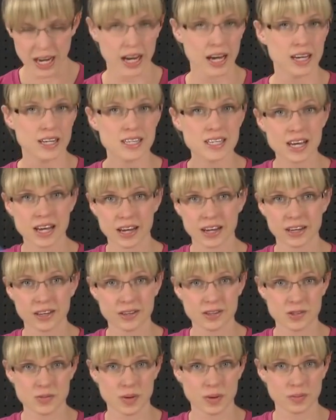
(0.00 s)
and I can
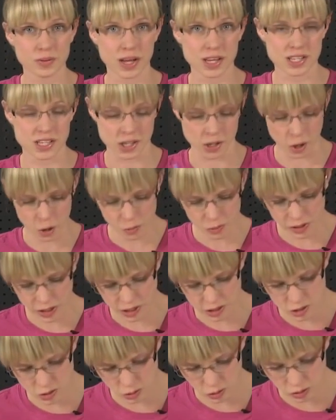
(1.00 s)
use my plastic
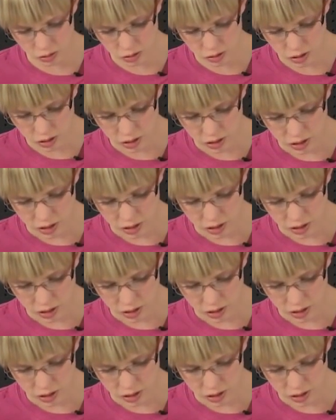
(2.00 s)
opening tool